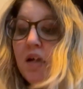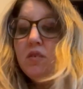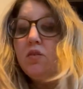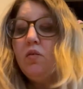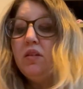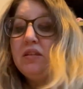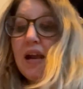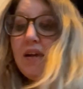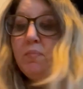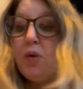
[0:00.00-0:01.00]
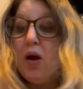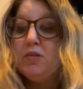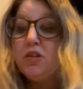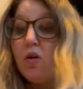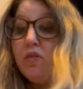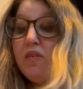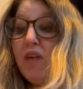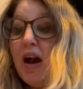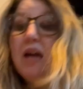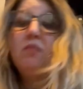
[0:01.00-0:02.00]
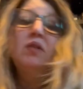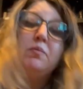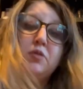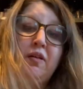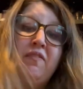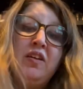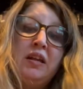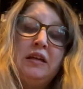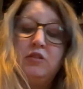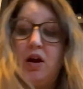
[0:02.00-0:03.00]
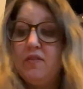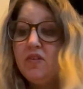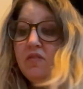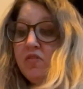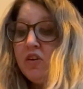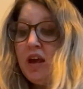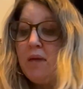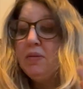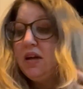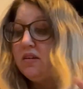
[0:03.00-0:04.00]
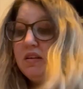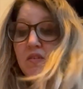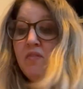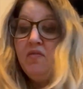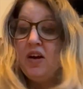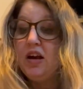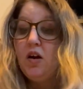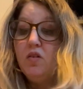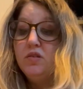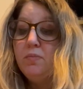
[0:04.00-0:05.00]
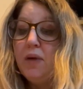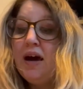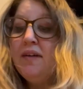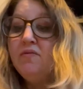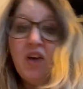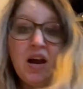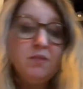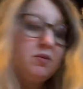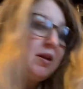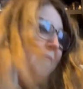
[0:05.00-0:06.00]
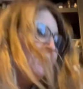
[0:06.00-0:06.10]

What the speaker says: So the second prompt is Cozy Vibes. I'm doing Finley Donovan for that because it's very cozy vibes.